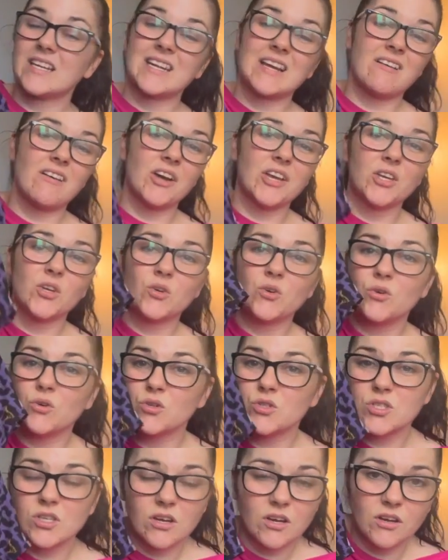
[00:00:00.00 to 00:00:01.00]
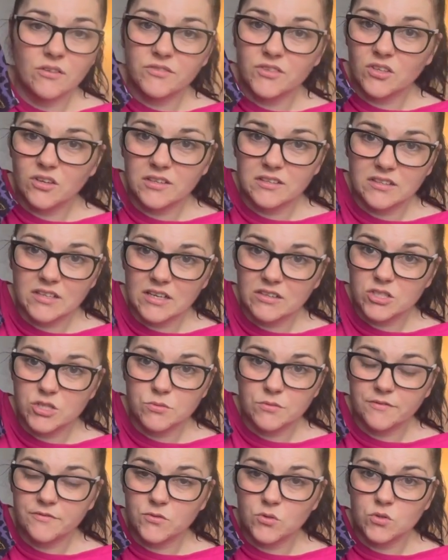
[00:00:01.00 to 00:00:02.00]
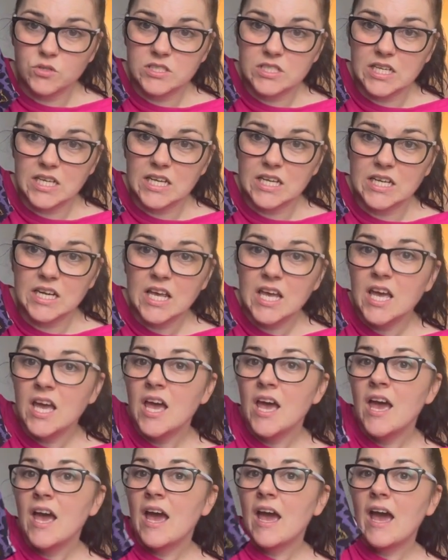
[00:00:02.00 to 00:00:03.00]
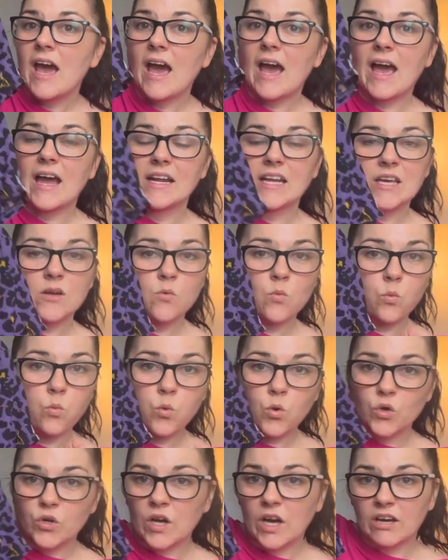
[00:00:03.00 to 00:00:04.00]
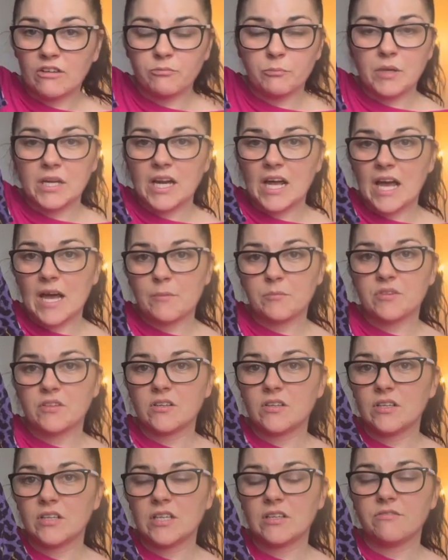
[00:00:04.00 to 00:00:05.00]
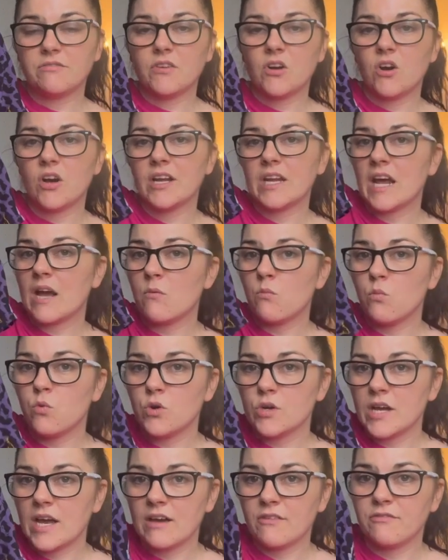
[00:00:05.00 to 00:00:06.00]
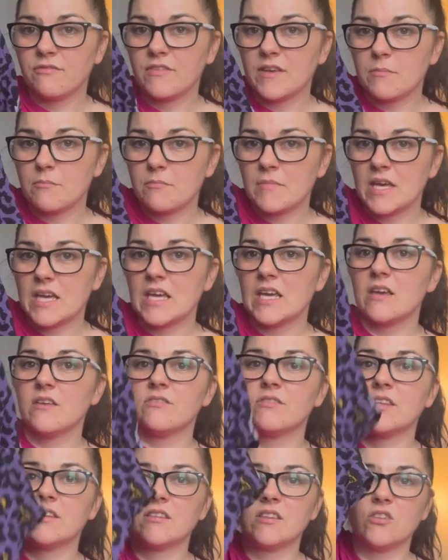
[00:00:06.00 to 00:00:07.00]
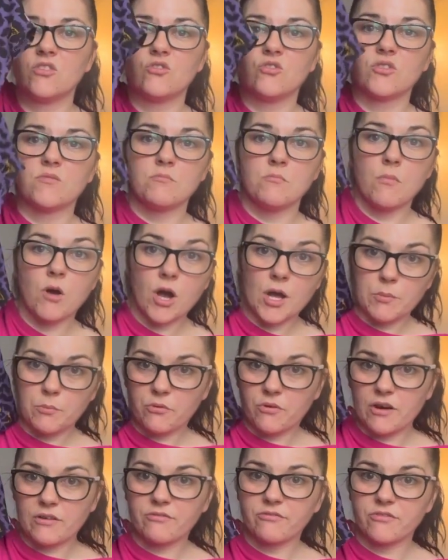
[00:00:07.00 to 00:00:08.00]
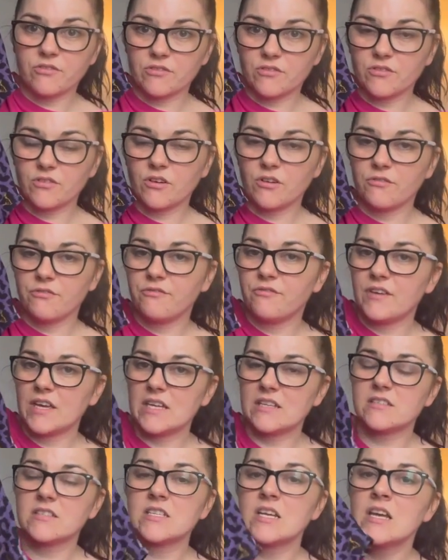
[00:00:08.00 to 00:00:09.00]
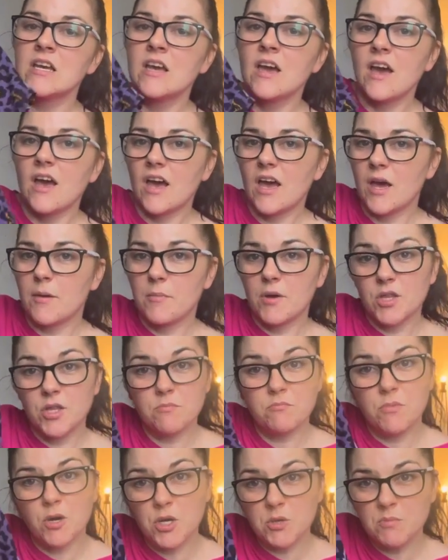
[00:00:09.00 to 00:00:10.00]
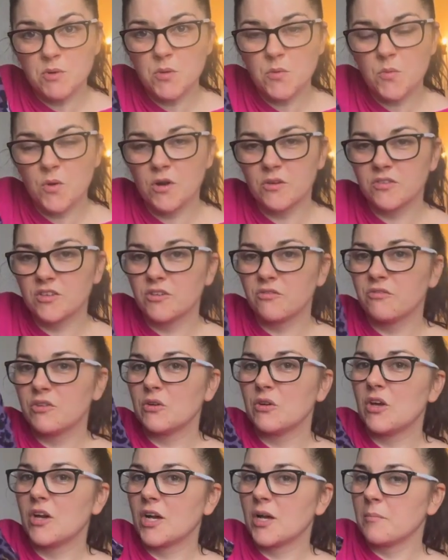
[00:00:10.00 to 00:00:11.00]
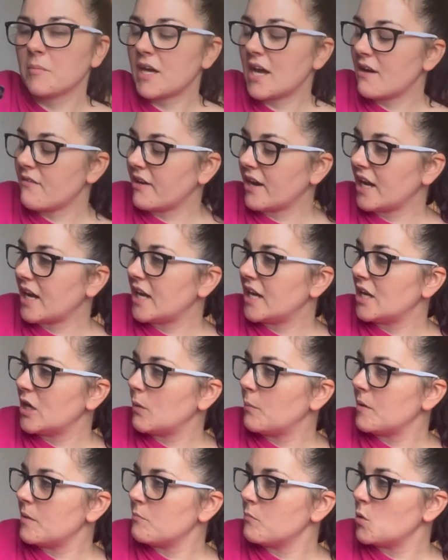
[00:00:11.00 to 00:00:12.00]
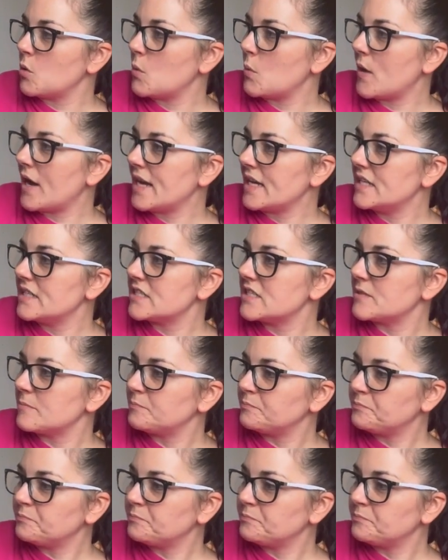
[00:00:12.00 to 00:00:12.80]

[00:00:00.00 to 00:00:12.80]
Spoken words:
Now I could have sized down to a 14 and it would have been absolutely fine and would have fit me. This is just my preference of fit at the moment, whilst I feel like I'm carrying a little bit more weight.